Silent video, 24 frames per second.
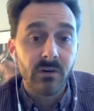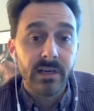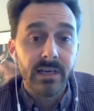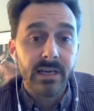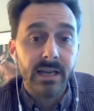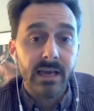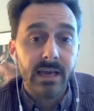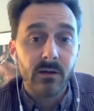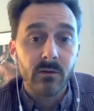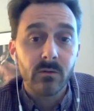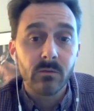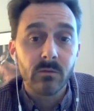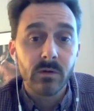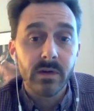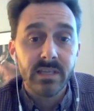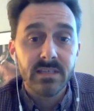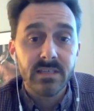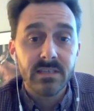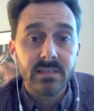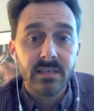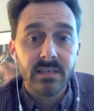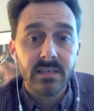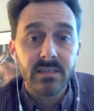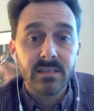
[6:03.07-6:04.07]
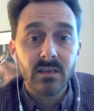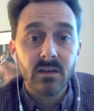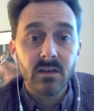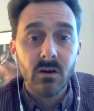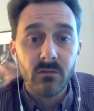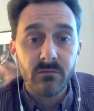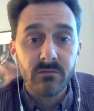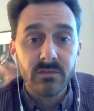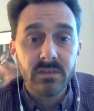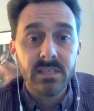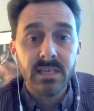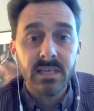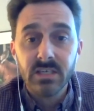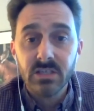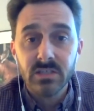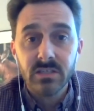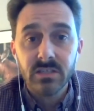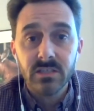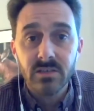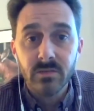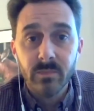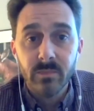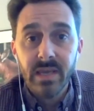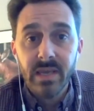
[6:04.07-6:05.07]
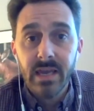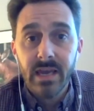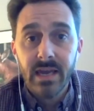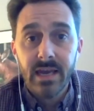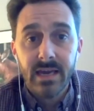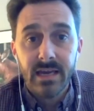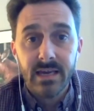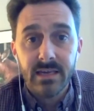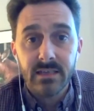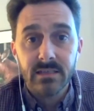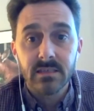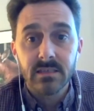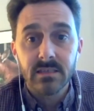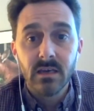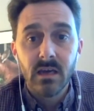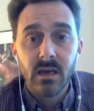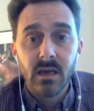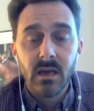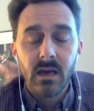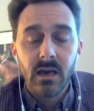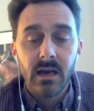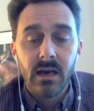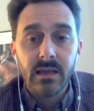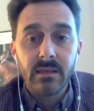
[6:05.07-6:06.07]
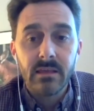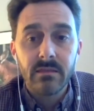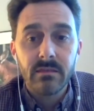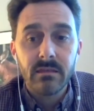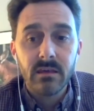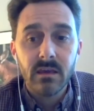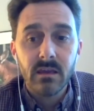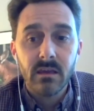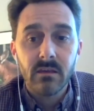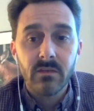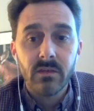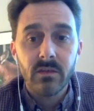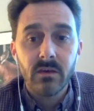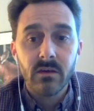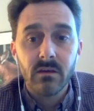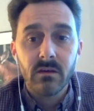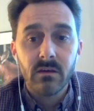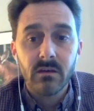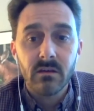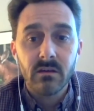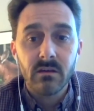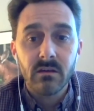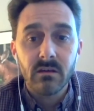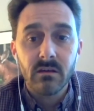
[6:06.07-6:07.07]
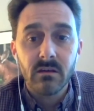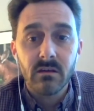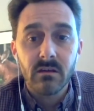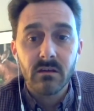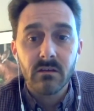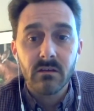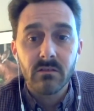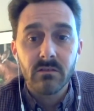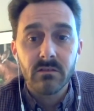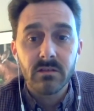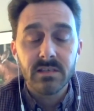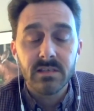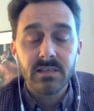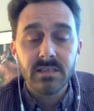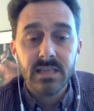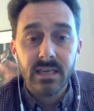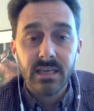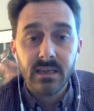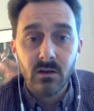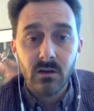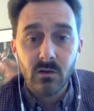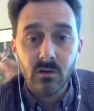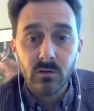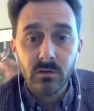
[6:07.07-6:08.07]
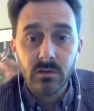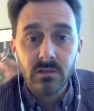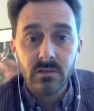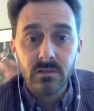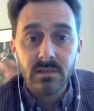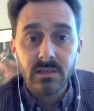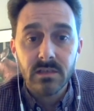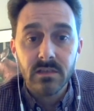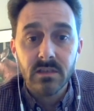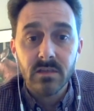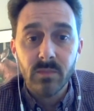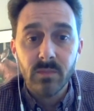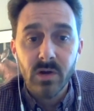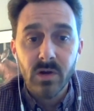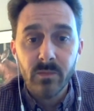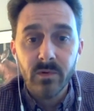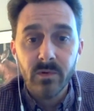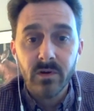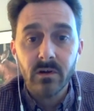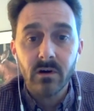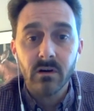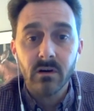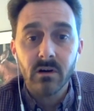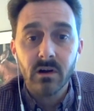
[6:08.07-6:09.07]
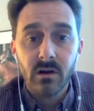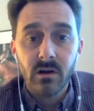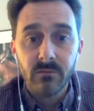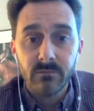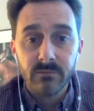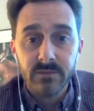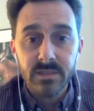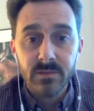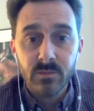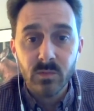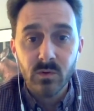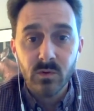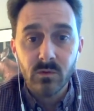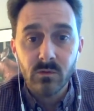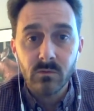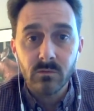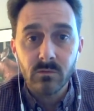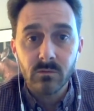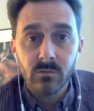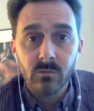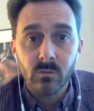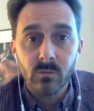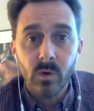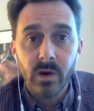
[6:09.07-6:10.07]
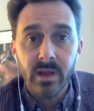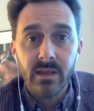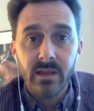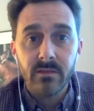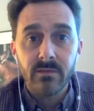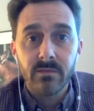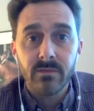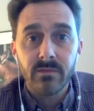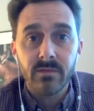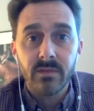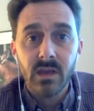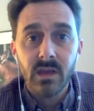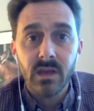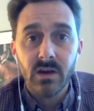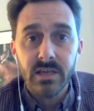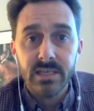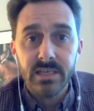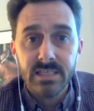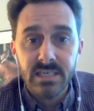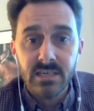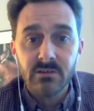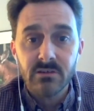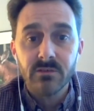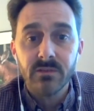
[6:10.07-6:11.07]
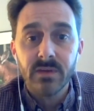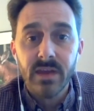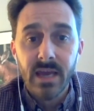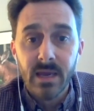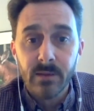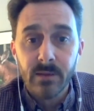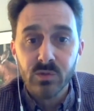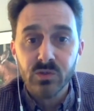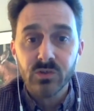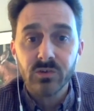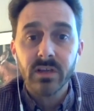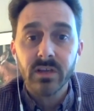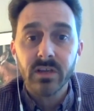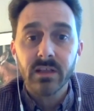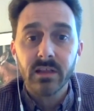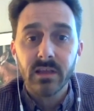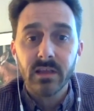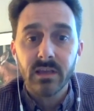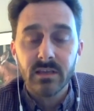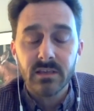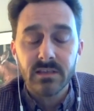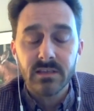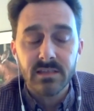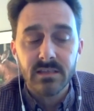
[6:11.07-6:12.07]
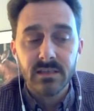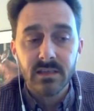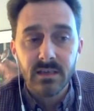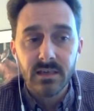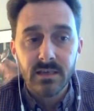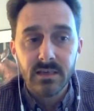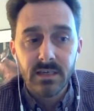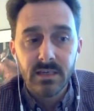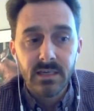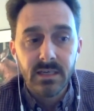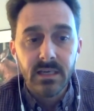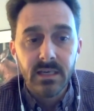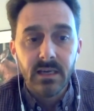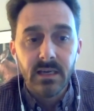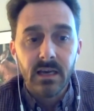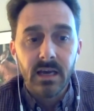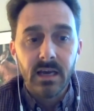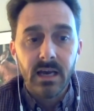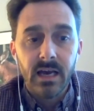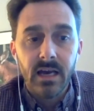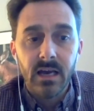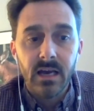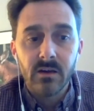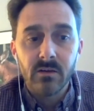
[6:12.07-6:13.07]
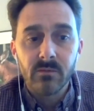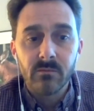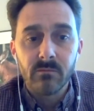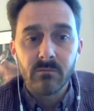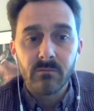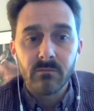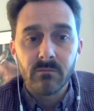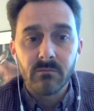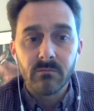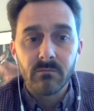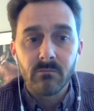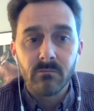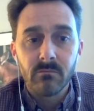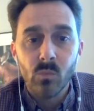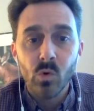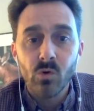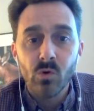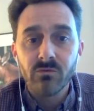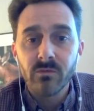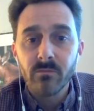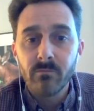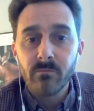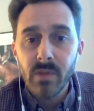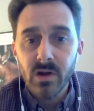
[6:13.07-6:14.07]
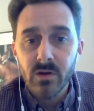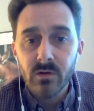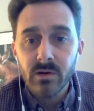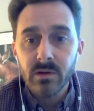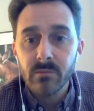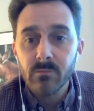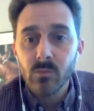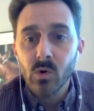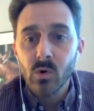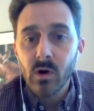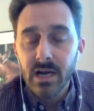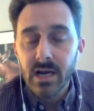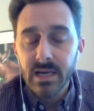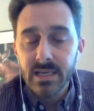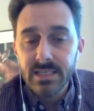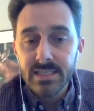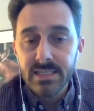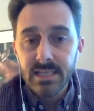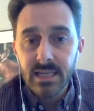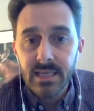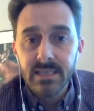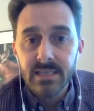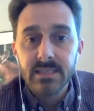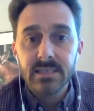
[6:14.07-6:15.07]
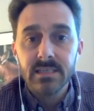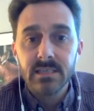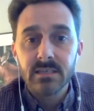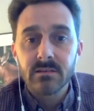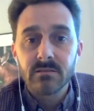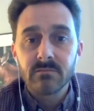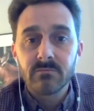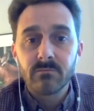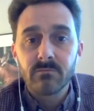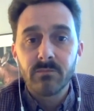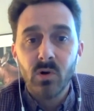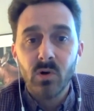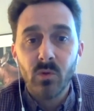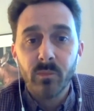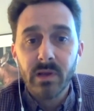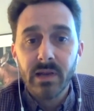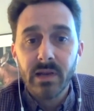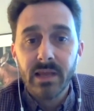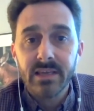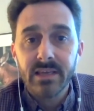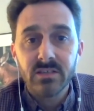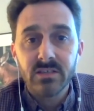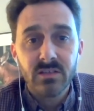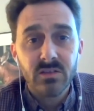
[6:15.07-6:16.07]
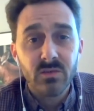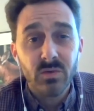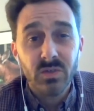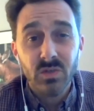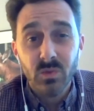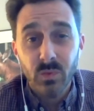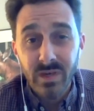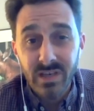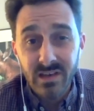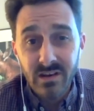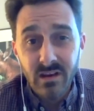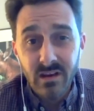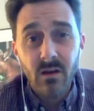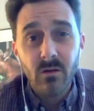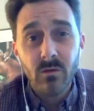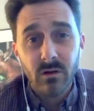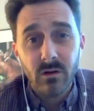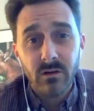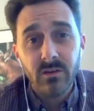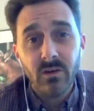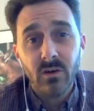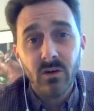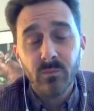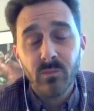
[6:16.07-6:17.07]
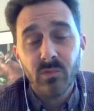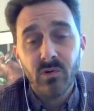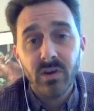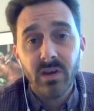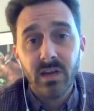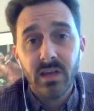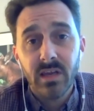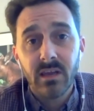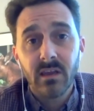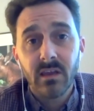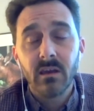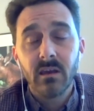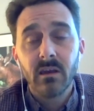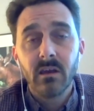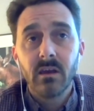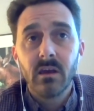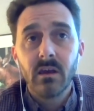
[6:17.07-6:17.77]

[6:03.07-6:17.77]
right now. It's a conversation to be had. I think the stakeholders at the moment are comfortable with the idea of capturing these more remote, more isolated populations, which we know are not breeding.